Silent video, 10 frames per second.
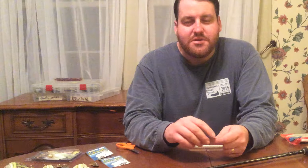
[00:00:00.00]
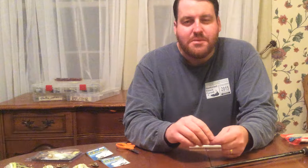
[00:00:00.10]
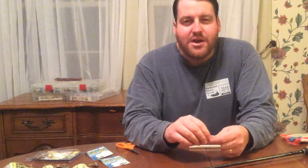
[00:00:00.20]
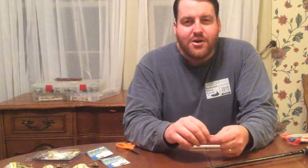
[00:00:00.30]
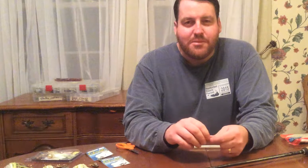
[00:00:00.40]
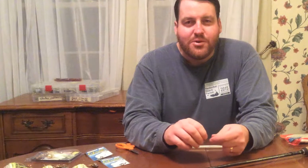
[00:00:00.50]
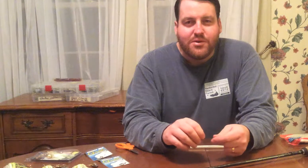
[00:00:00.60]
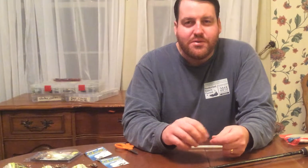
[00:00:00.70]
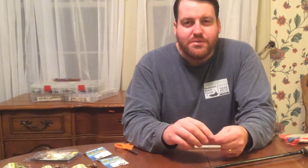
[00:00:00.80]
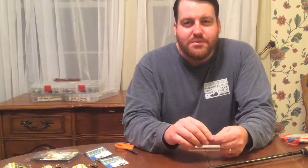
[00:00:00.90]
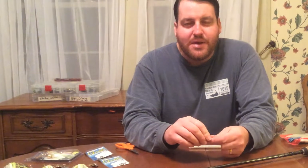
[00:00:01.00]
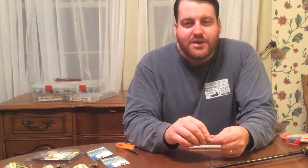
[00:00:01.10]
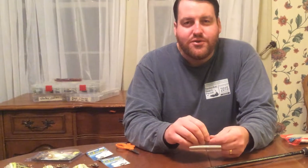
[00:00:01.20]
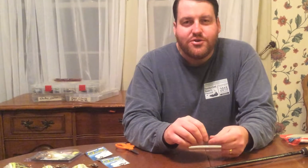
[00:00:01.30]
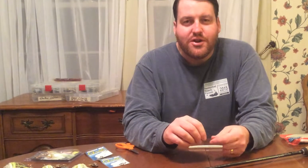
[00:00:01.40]
This is Matt Yarborough,
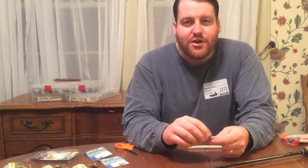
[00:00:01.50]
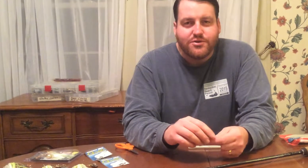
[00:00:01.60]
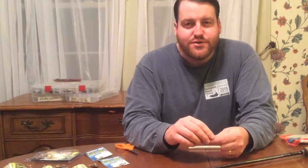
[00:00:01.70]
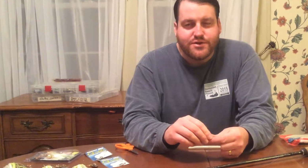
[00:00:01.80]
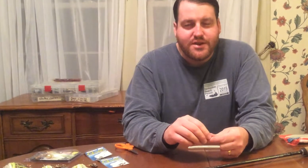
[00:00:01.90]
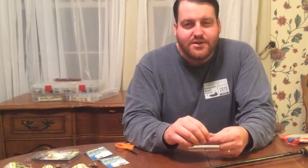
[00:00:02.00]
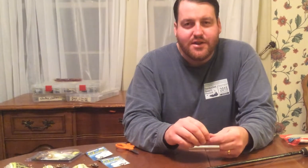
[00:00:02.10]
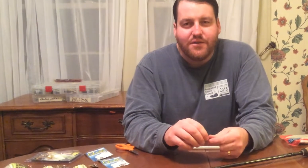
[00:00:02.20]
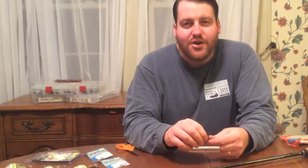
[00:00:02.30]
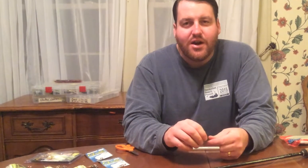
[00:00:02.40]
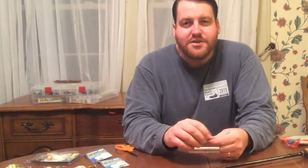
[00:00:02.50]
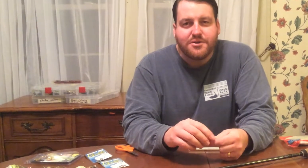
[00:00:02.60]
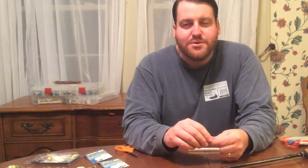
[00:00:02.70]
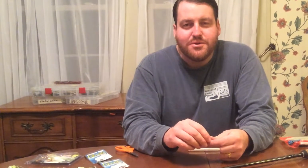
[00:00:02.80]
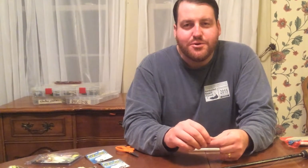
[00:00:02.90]
bass fishing coach for St. Xavier High
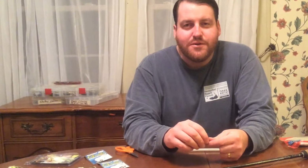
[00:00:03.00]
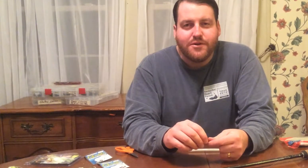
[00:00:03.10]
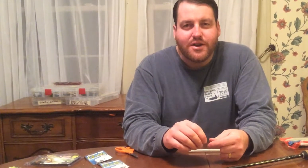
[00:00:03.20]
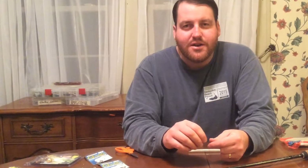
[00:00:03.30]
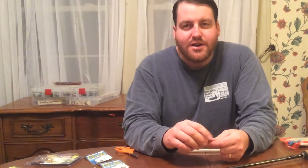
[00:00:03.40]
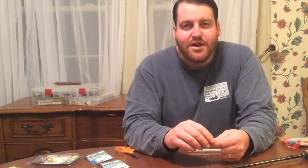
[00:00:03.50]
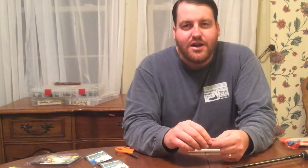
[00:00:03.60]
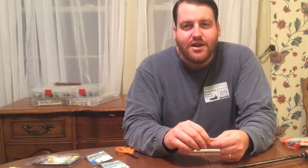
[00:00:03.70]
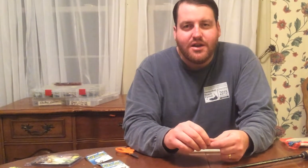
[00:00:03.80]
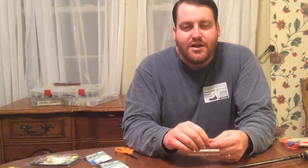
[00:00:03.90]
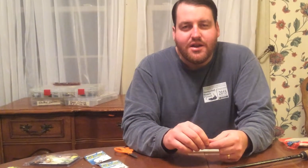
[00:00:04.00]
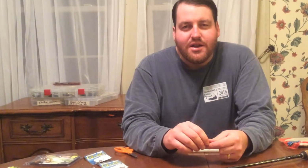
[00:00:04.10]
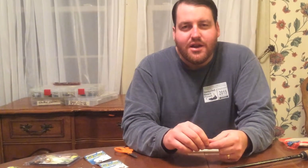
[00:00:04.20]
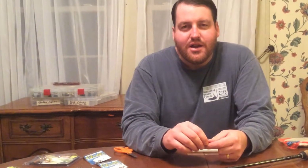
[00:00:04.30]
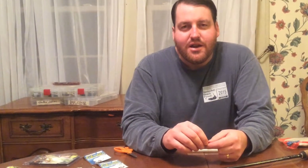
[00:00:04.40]
School, Louisville, Kentucky.
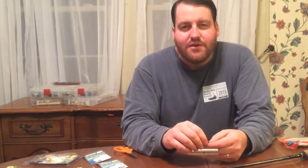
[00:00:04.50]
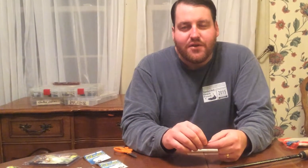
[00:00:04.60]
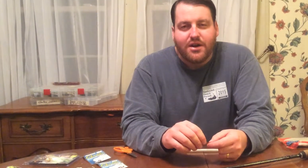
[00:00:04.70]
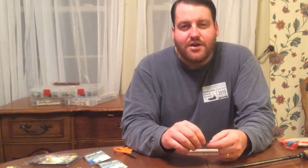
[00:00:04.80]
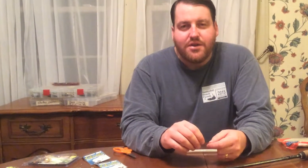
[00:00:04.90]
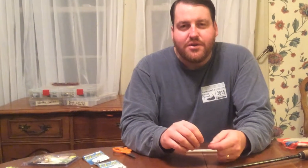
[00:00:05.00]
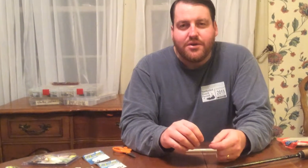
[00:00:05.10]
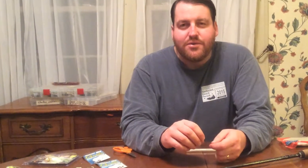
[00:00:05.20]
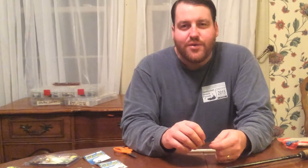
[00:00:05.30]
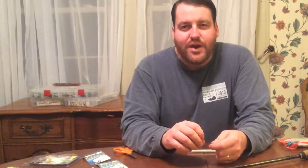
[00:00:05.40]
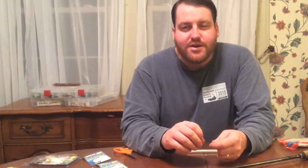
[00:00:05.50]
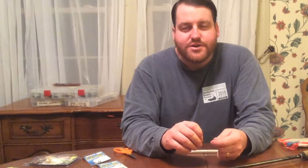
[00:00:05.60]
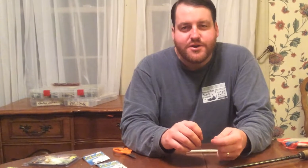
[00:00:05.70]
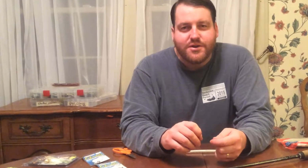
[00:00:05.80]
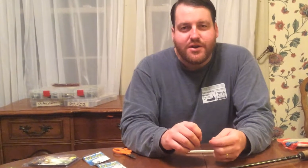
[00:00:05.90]
And I've got another rig to
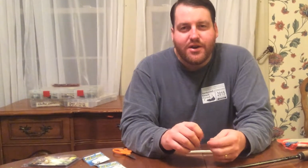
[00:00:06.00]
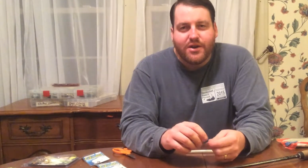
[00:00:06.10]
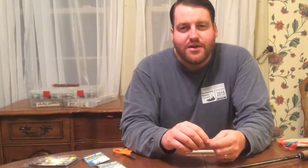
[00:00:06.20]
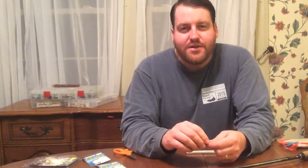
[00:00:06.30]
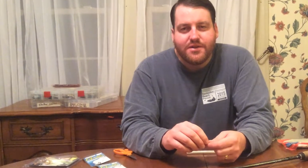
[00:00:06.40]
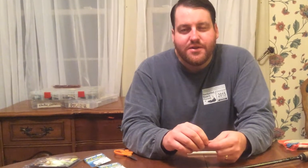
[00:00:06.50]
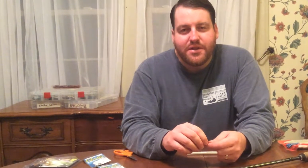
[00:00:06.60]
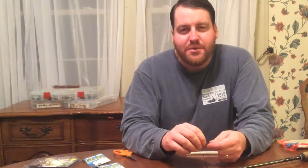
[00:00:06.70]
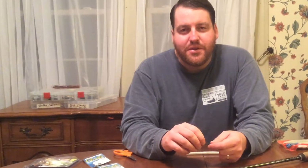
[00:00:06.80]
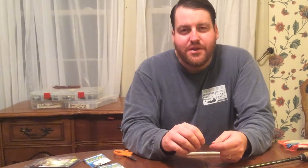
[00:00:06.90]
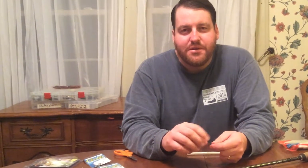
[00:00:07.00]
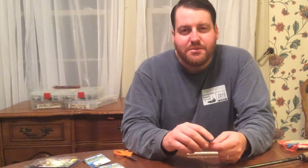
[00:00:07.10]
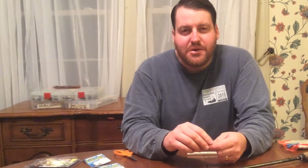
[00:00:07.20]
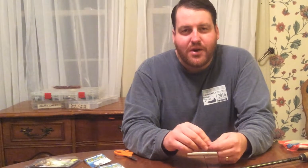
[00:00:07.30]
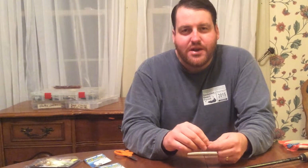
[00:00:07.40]
show you here, another one that
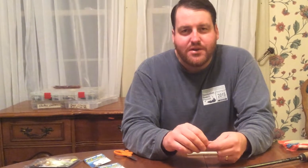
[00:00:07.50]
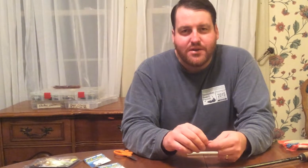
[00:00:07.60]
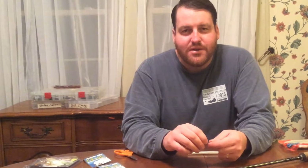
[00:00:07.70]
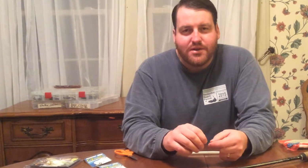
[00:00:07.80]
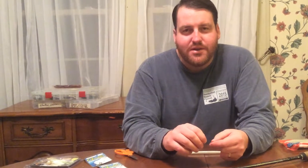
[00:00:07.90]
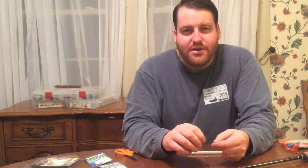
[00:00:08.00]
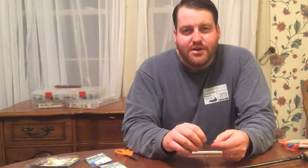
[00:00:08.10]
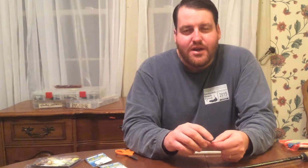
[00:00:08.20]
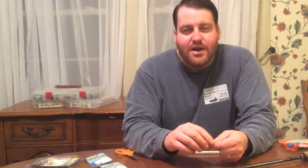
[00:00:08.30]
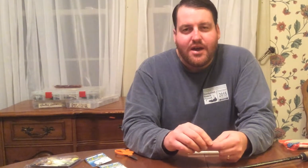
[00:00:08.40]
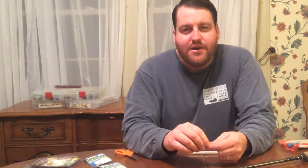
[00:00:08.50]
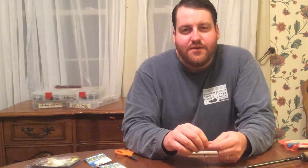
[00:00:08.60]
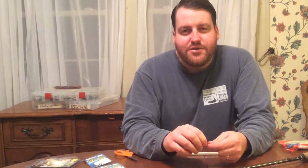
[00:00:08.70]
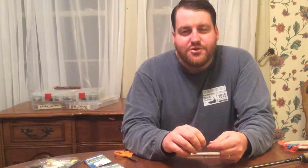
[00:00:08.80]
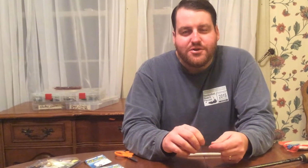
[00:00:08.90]
would be great to have
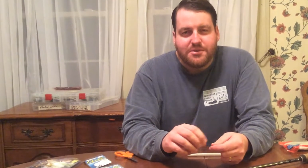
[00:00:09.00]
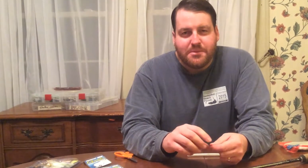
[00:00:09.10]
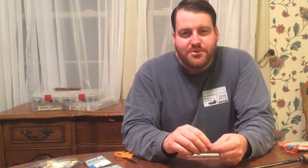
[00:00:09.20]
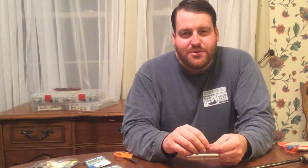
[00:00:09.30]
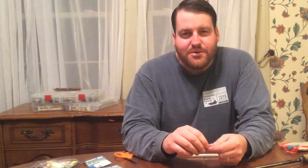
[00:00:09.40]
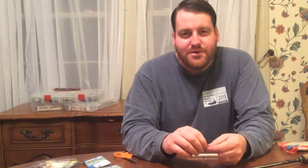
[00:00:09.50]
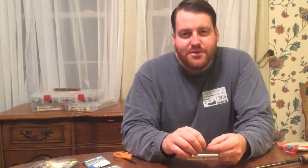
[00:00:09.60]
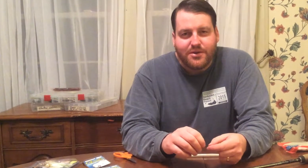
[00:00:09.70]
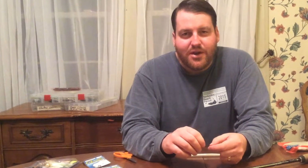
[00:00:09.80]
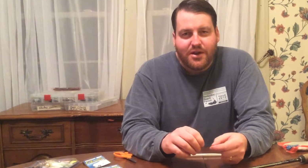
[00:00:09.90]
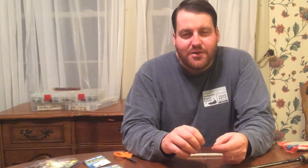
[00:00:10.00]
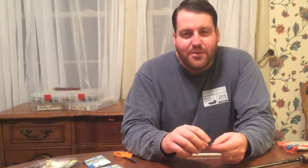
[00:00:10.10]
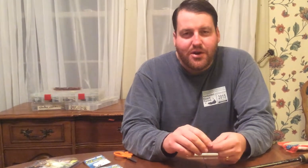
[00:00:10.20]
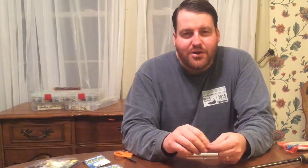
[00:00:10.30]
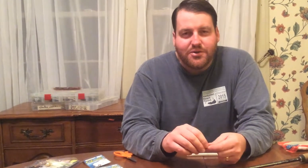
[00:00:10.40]
at your disposal when you're out on the
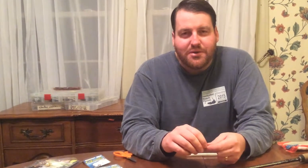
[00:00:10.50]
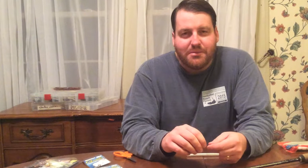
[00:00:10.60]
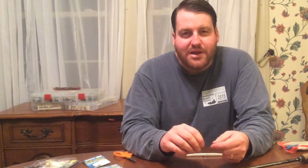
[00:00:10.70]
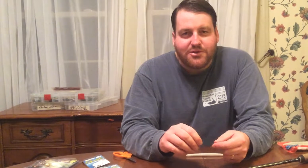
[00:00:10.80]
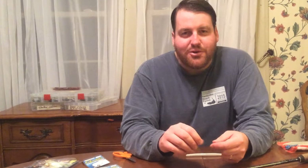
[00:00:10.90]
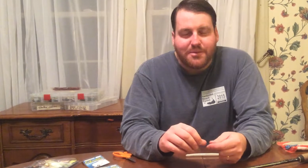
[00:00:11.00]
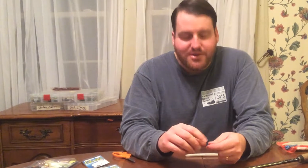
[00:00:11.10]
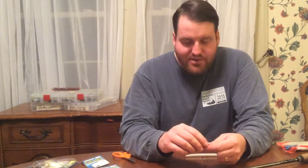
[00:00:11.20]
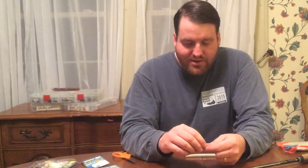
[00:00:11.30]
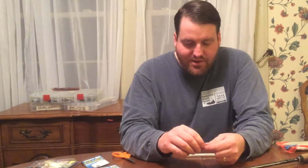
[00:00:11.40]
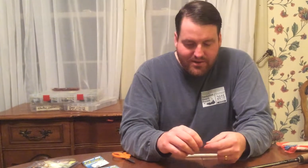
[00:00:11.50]
water doing bass tournaments.